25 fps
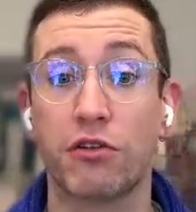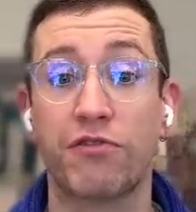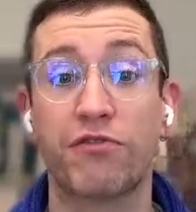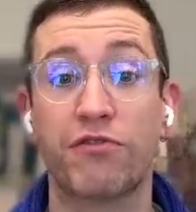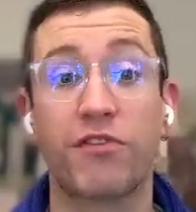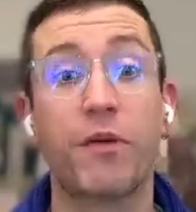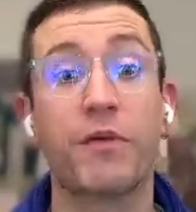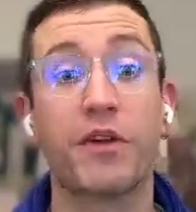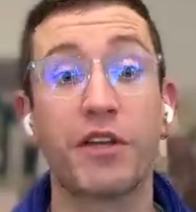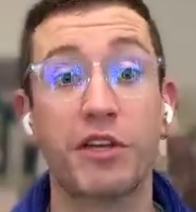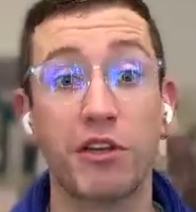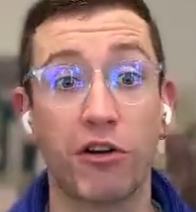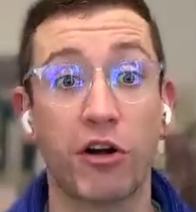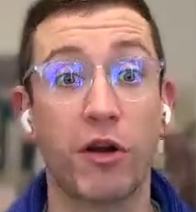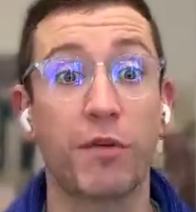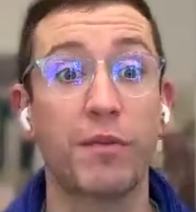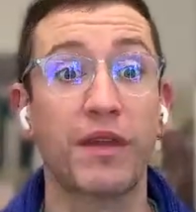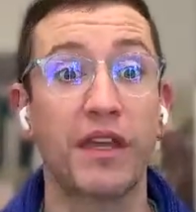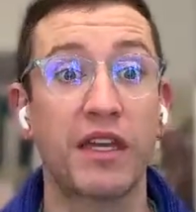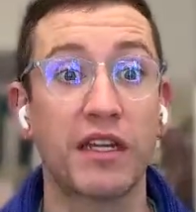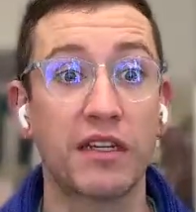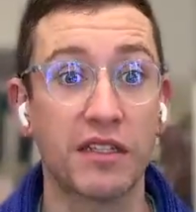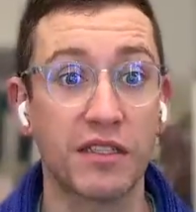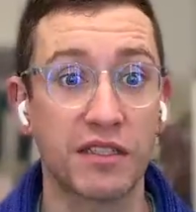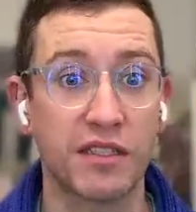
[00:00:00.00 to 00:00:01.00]
from a
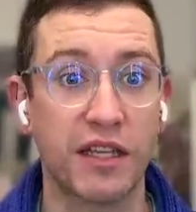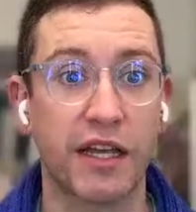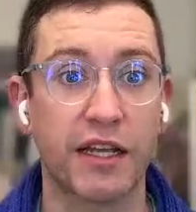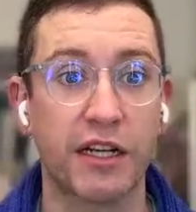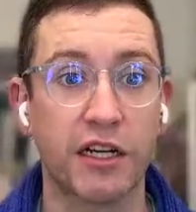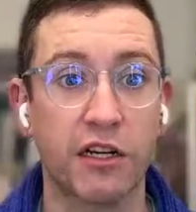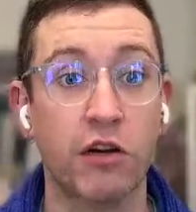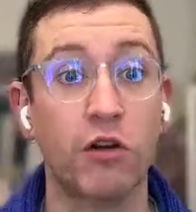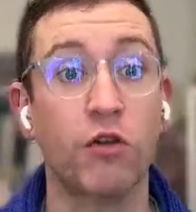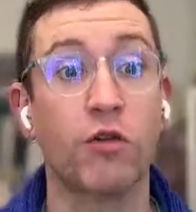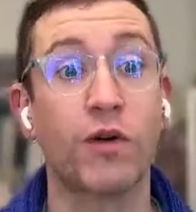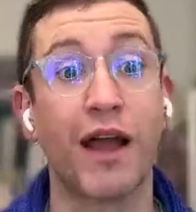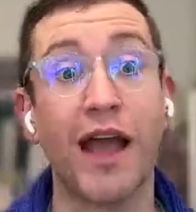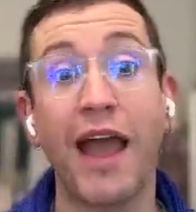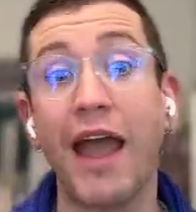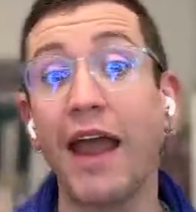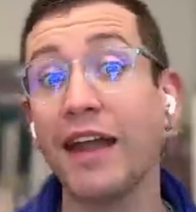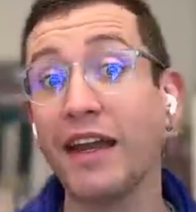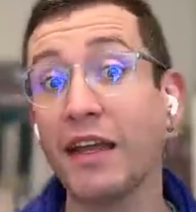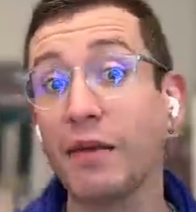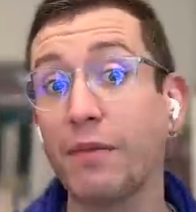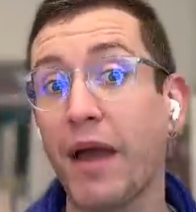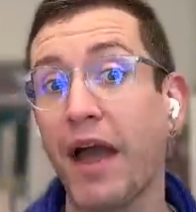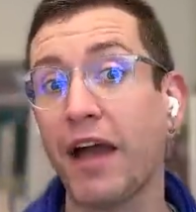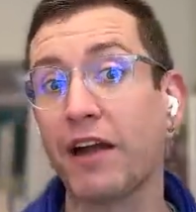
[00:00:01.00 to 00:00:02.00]
European designer or
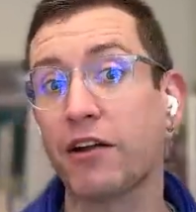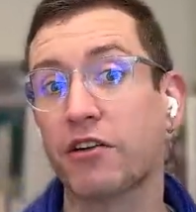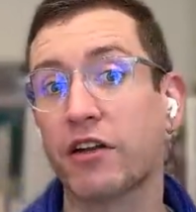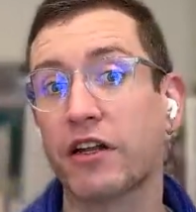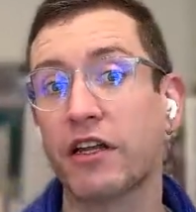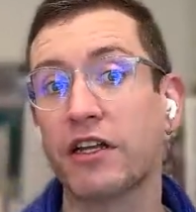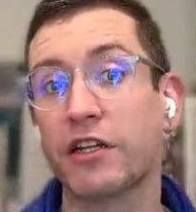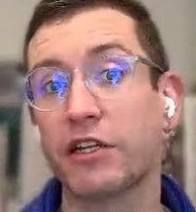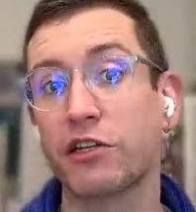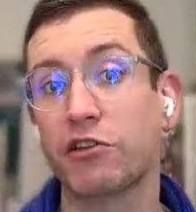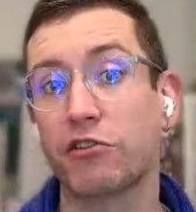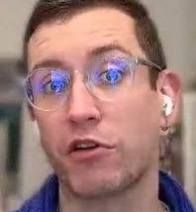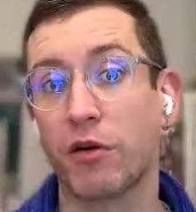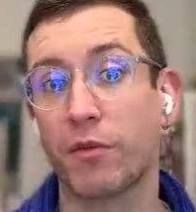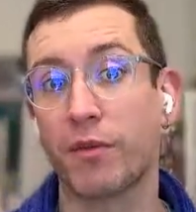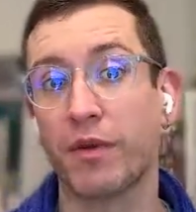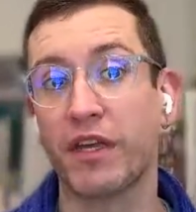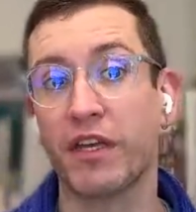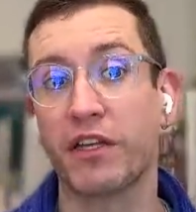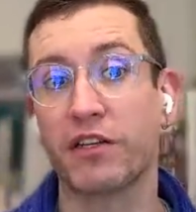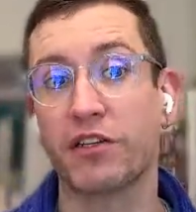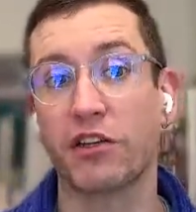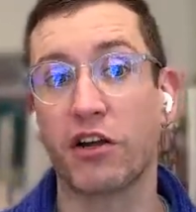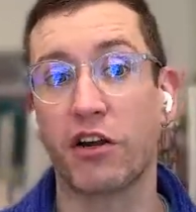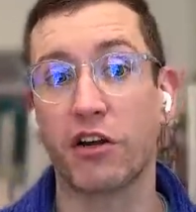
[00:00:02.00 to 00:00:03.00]
any pattern in a
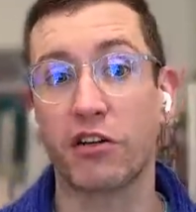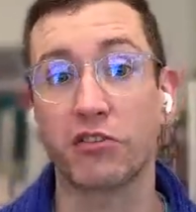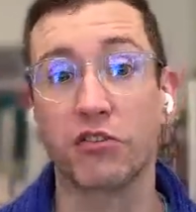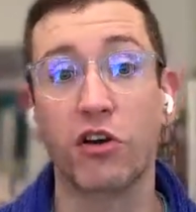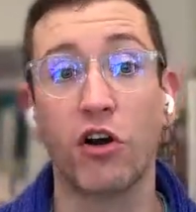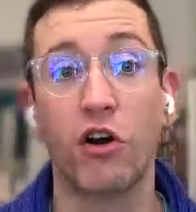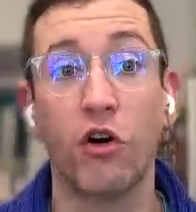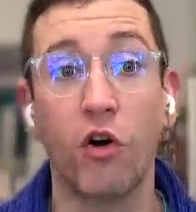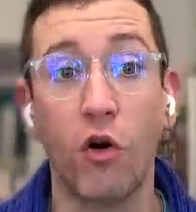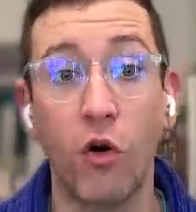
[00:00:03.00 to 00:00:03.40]
European yarn,